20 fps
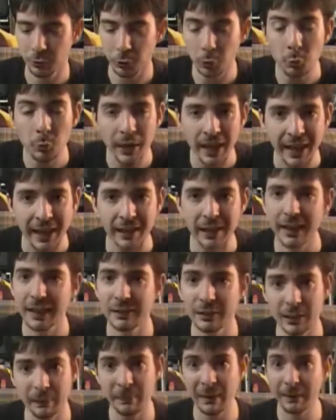You can't...
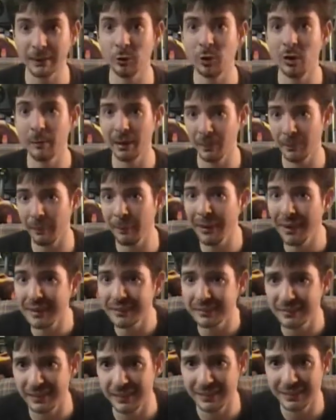Am I, I, am I making
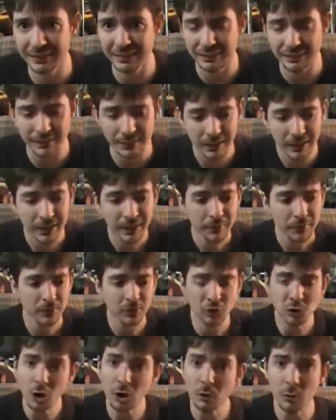sense? The
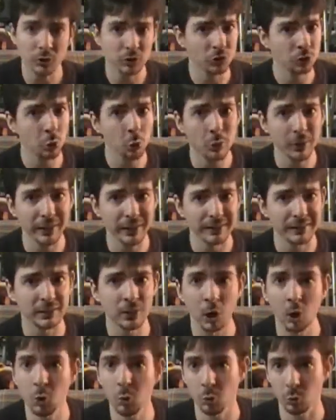Star Wars story is
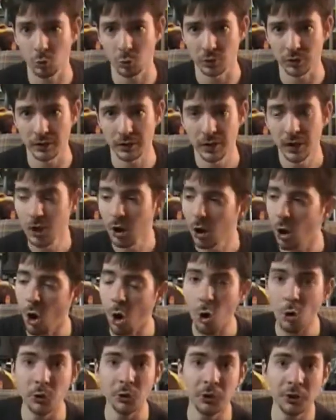told.
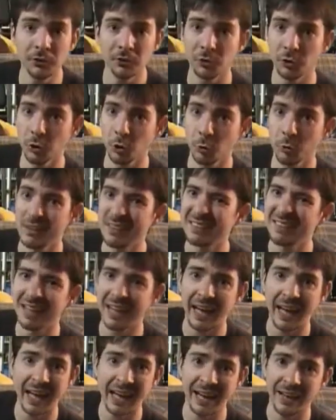All you can do is
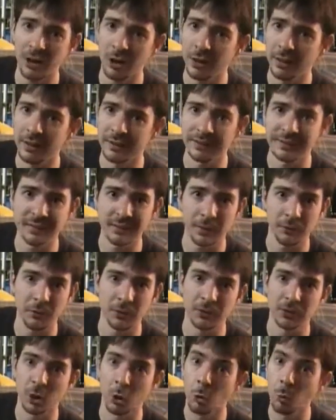add on stuff
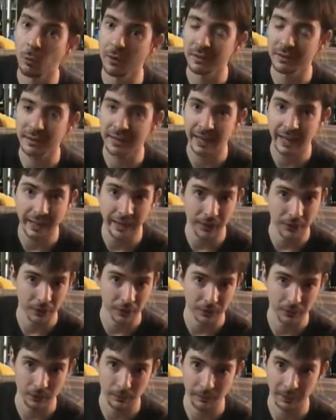that no one
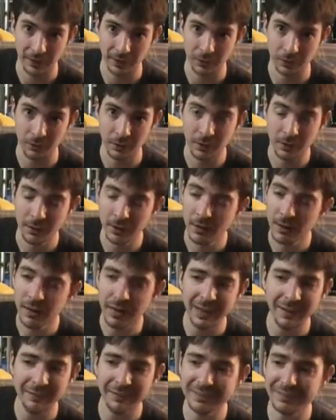cares about.
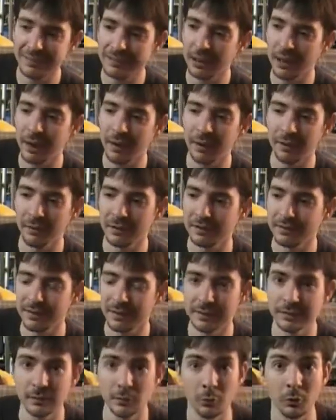At least not in the
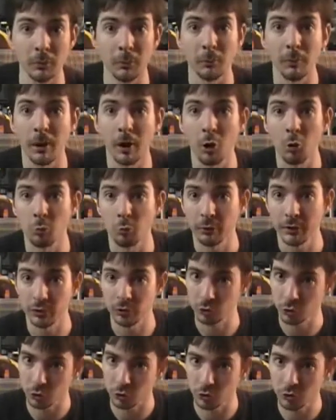sense of the
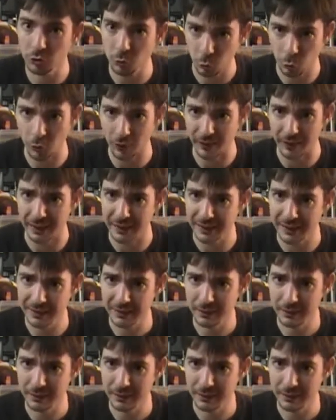original story.